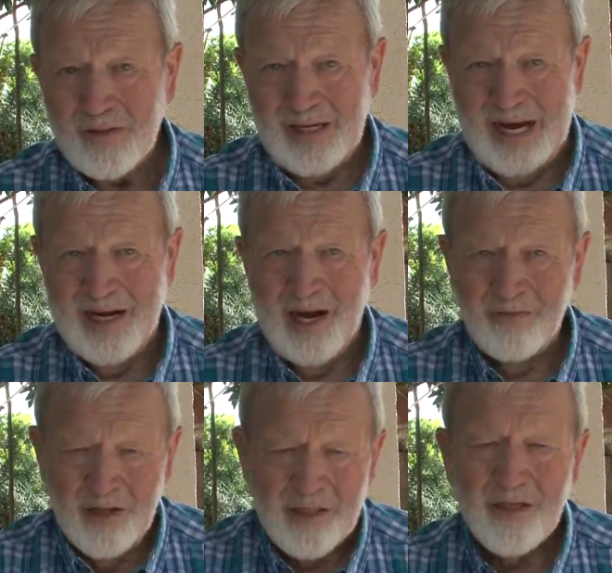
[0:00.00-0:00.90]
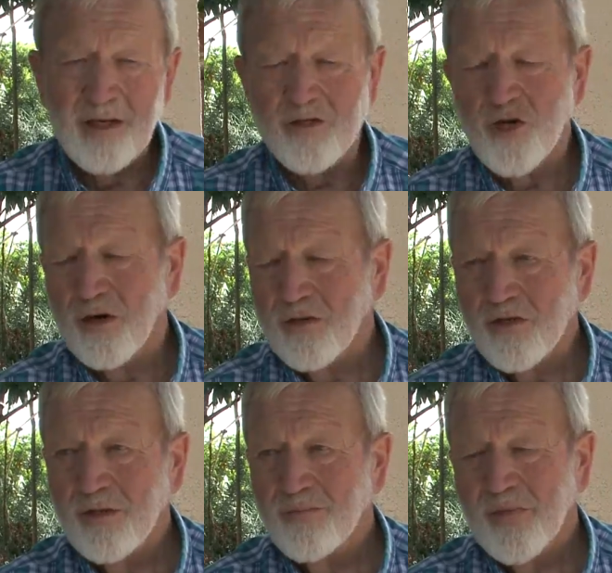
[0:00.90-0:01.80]
And I've looked at the
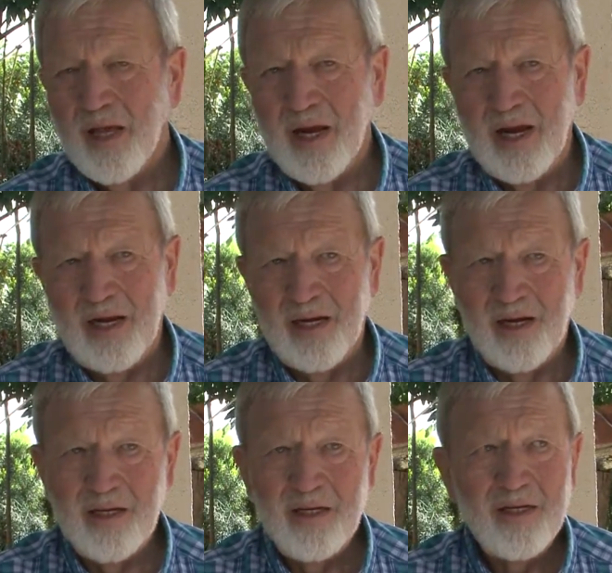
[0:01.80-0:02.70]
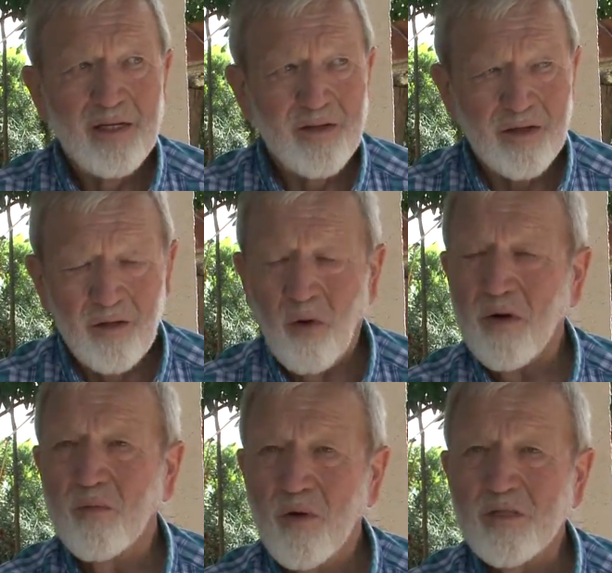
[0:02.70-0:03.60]
church, and the
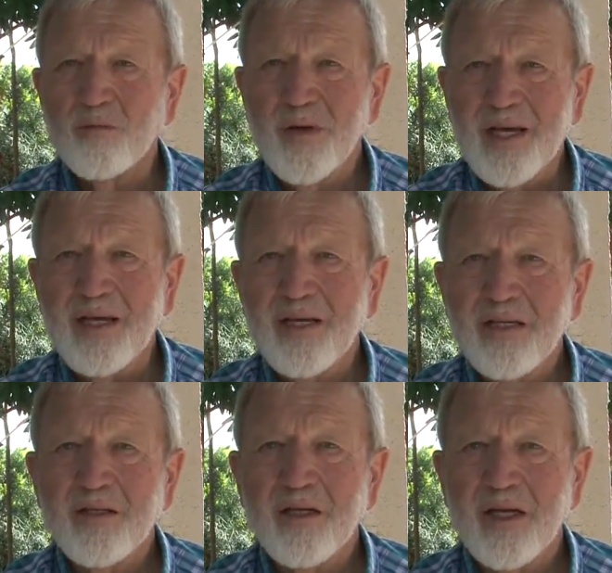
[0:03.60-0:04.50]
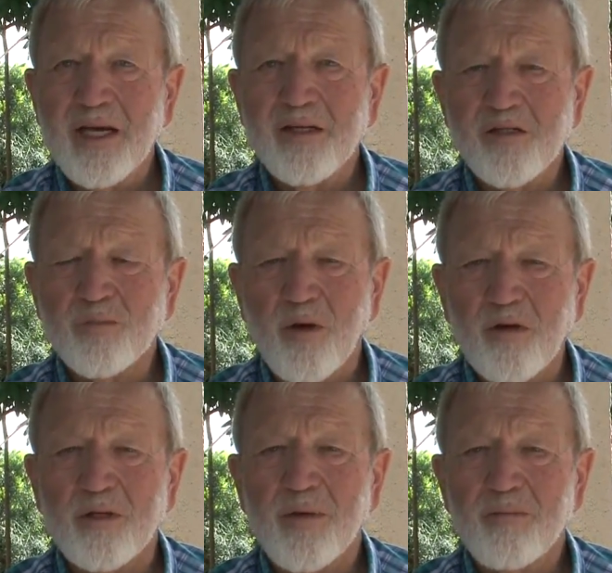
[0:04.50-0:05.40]
Lord wants me. He has
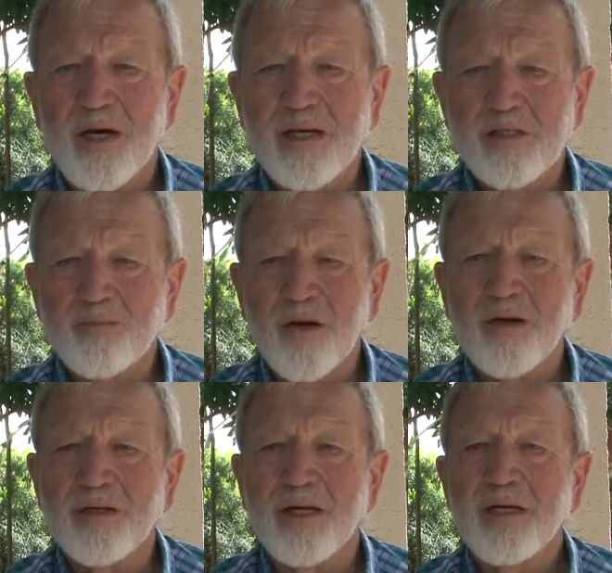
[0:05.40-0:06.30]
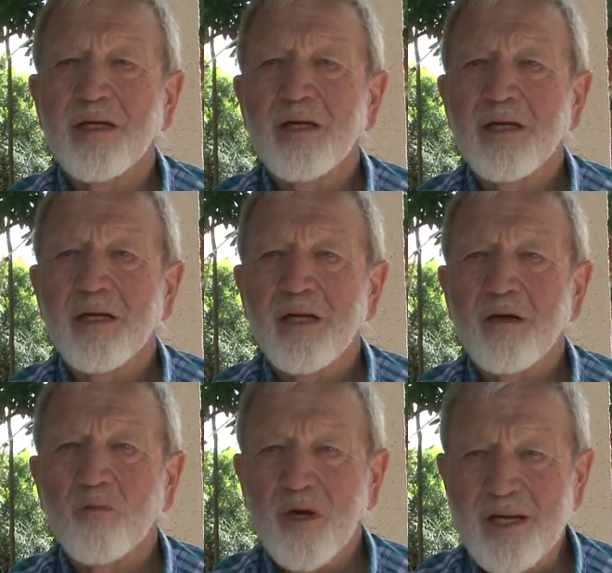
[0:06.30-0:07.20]
spoke to me by His Spirit that
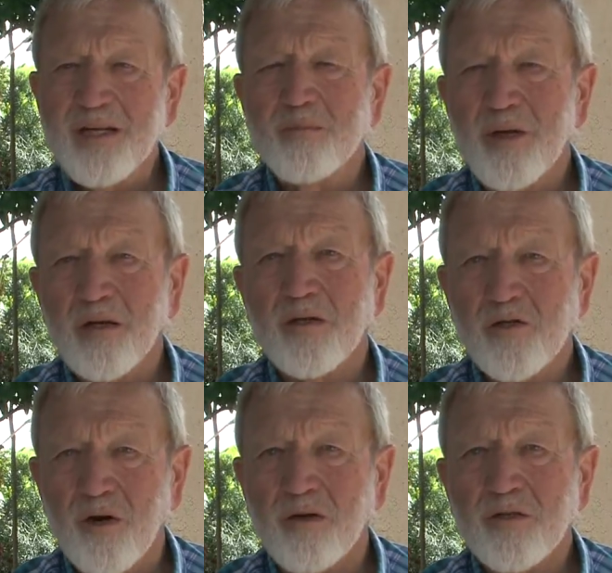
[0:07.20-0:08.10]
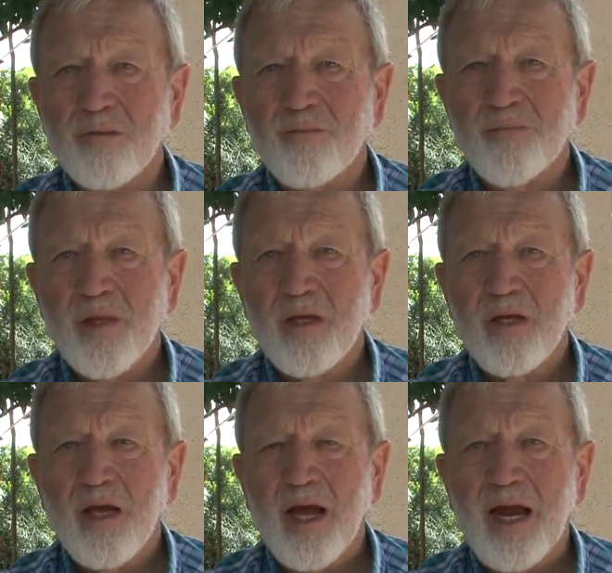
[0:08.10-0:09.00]
we need to build a church.
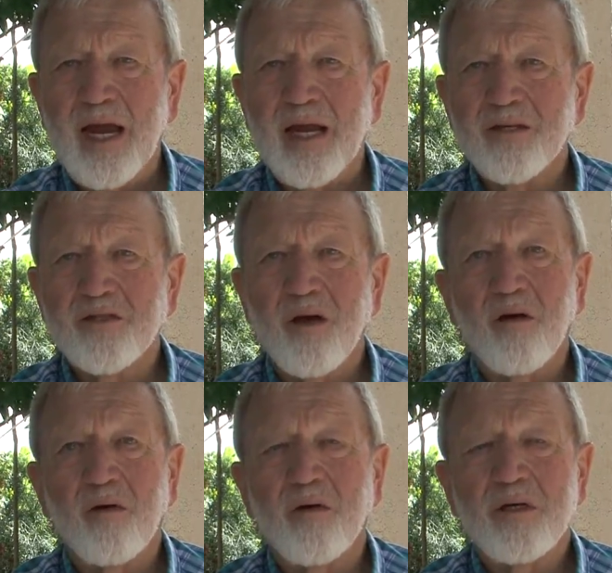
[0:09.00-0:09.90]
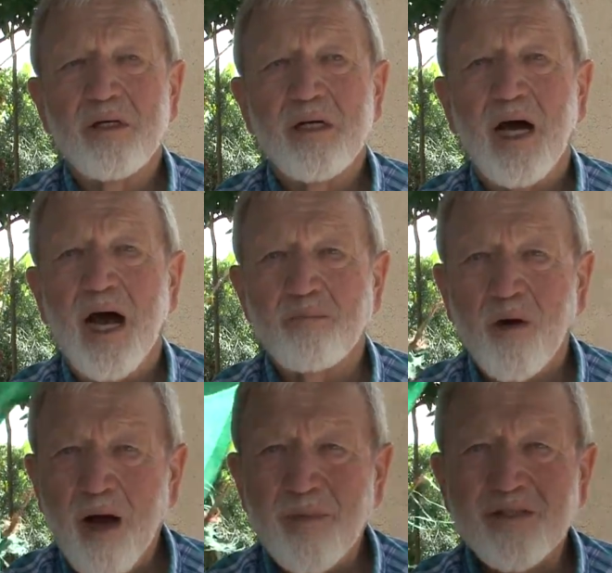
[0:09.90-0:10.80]
And so I
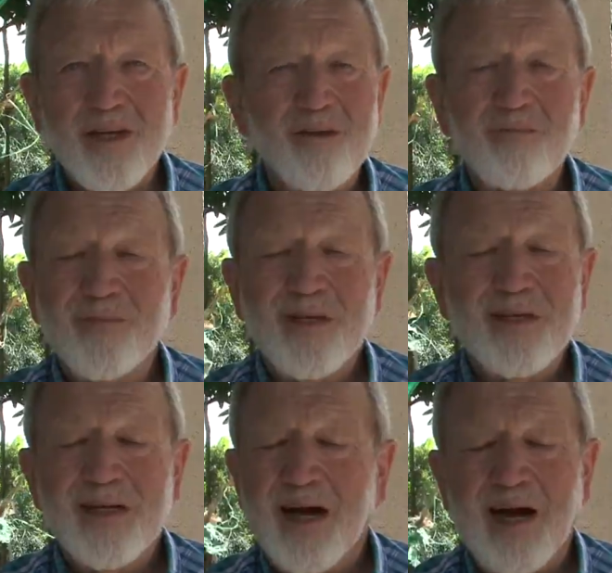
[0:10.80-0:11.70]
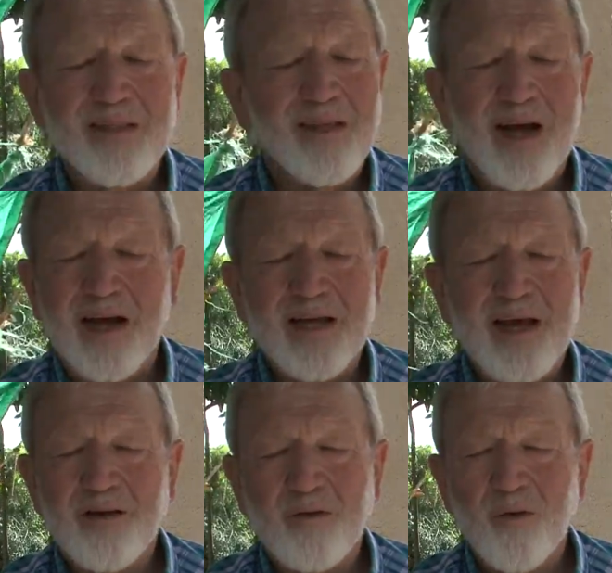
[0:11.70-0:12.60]
promised him, don't
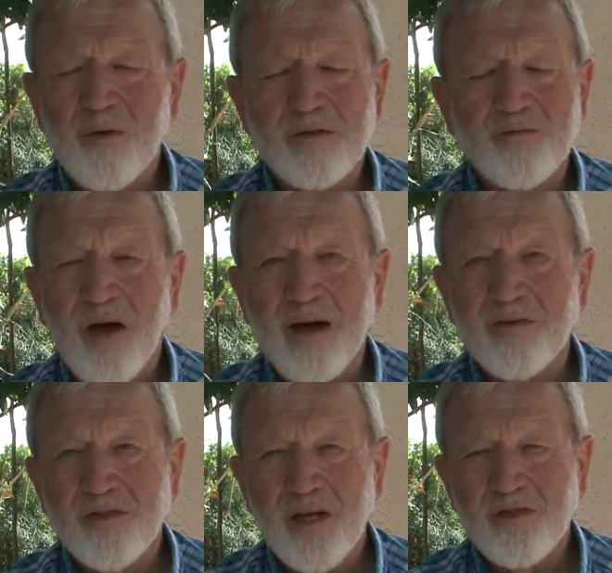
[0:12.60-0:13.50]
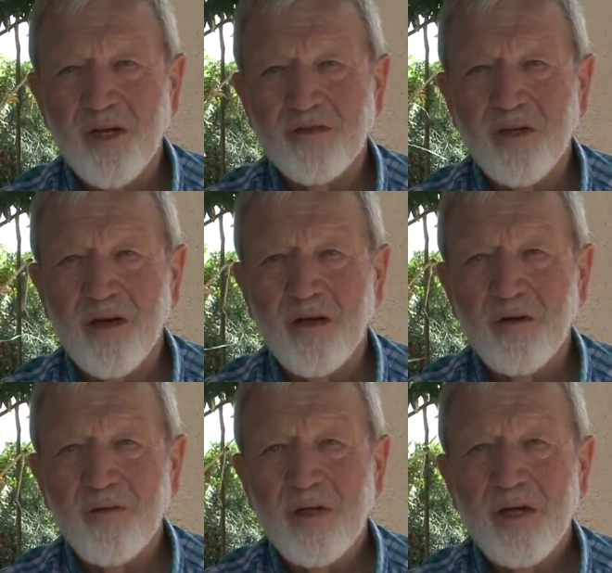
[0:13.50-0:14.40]
know where it was, 5 or 6 years
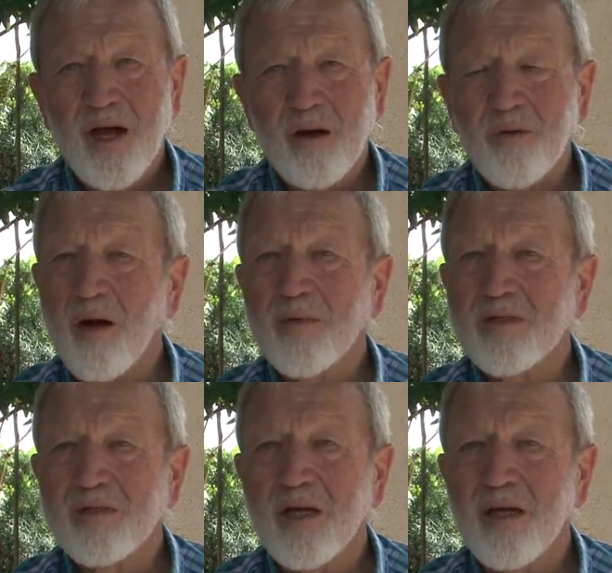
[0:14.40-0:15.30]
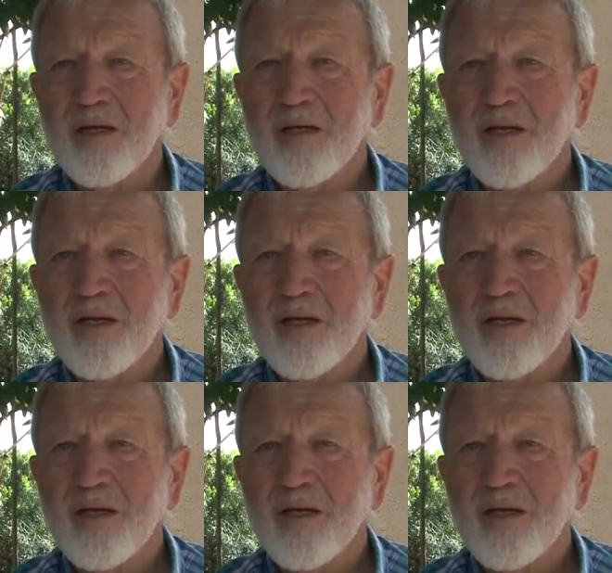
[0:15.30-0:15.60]
ago, I promised the